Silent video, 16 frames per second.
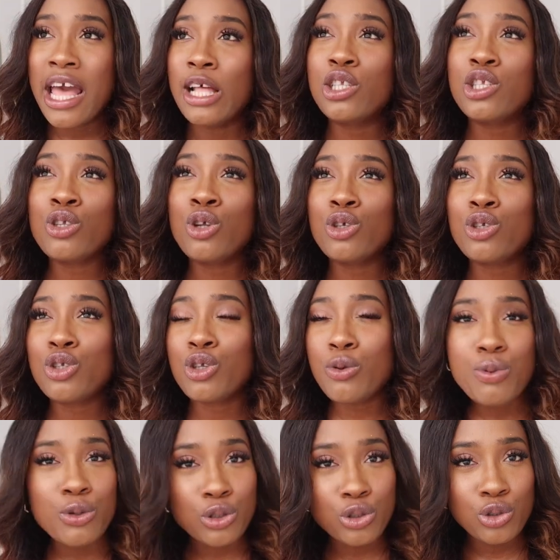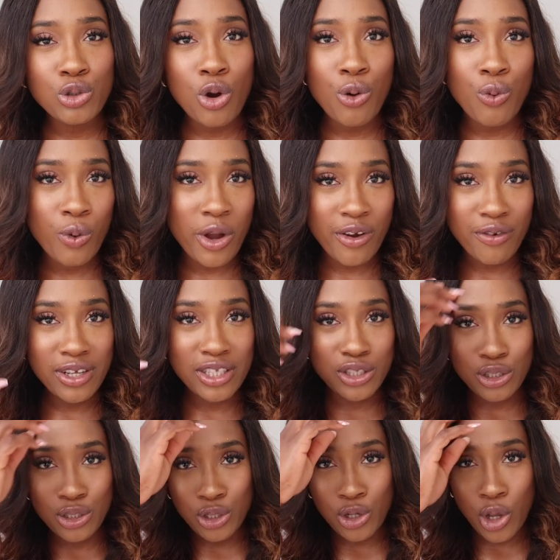it's not super strong where
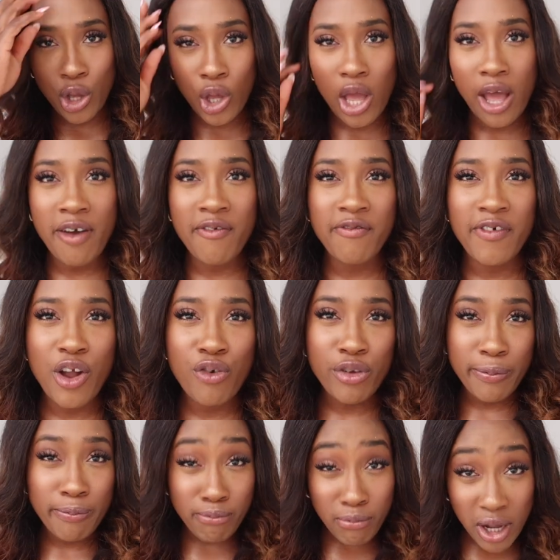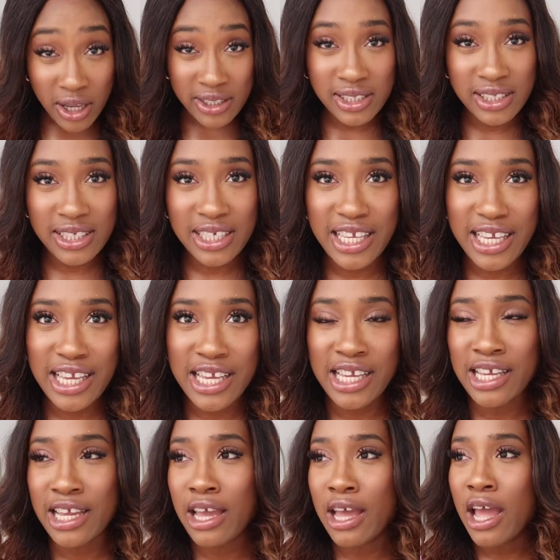it's you know a very
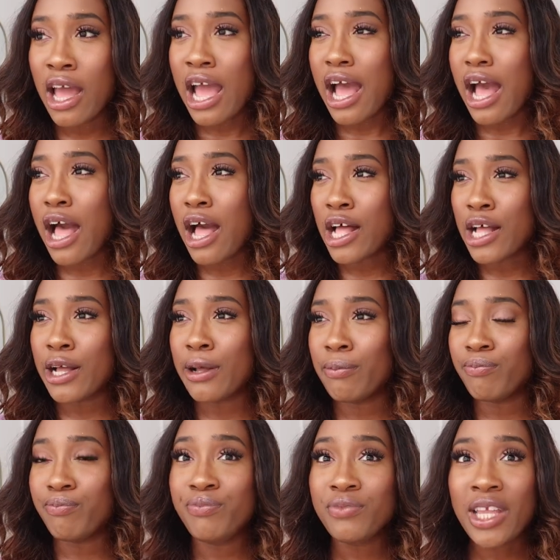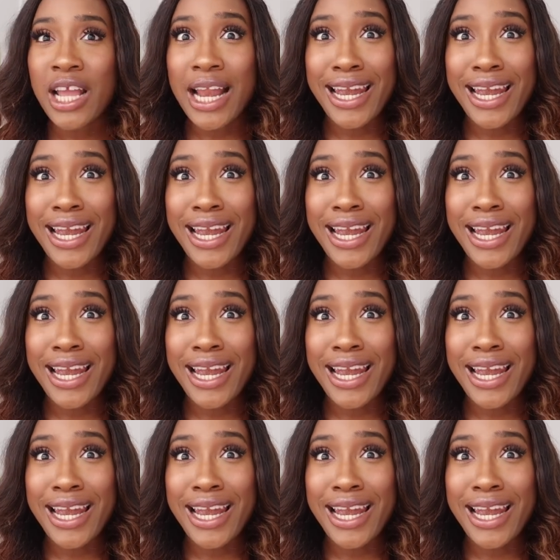musky um,